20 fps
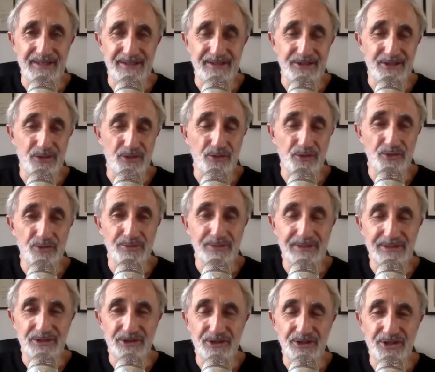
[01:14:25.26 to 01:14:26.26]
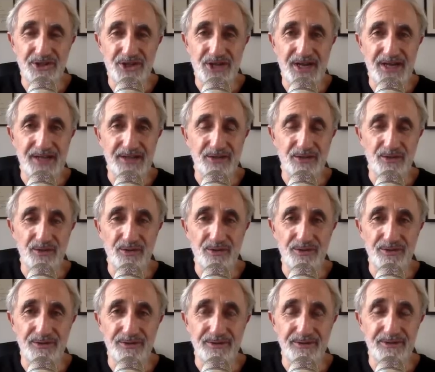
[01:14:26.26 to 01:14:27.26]
YouTube link to the chat
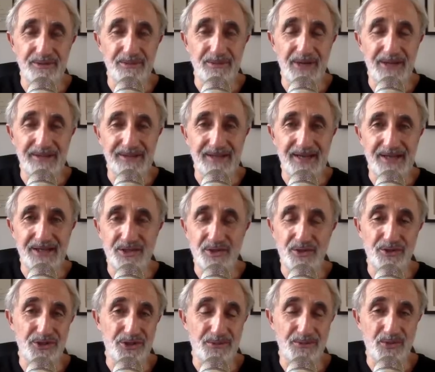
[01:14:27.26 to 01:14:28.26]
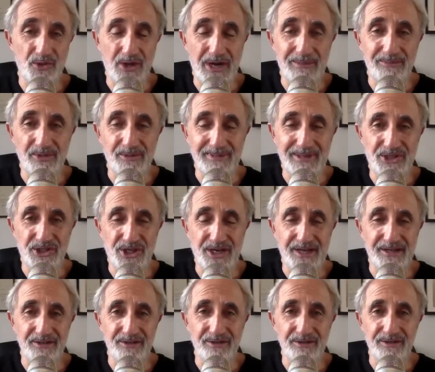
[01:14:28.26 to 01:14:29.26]
or the podcast. You can subscribe to my
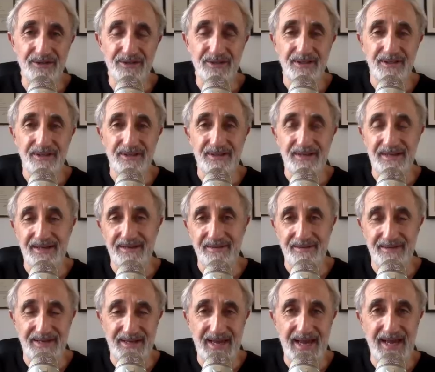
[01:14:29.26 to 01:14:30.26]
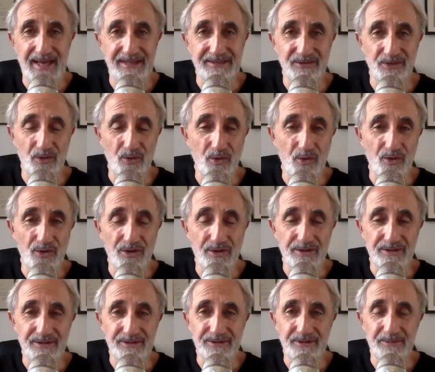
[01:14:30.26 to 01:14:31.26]
channel and or
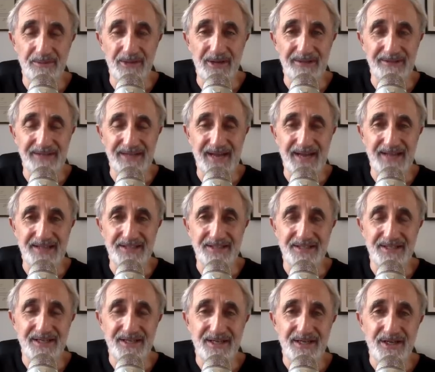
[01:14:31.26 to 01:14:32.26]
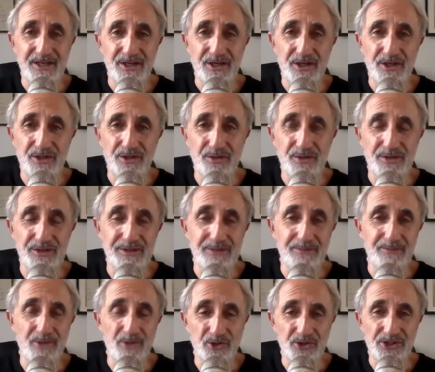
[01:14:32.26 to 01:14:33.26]
the podcast. You can
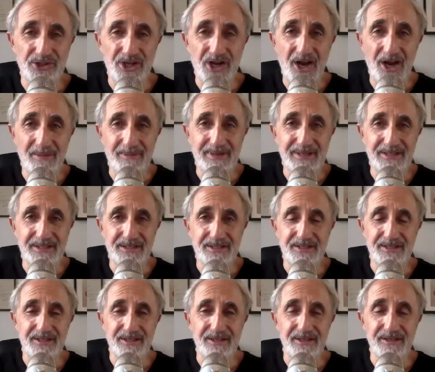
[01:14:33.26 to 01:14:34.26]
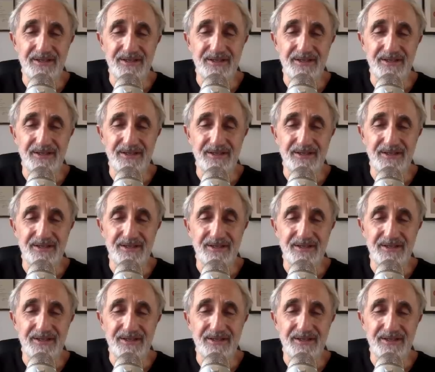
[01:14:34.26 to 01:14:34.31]
post comments.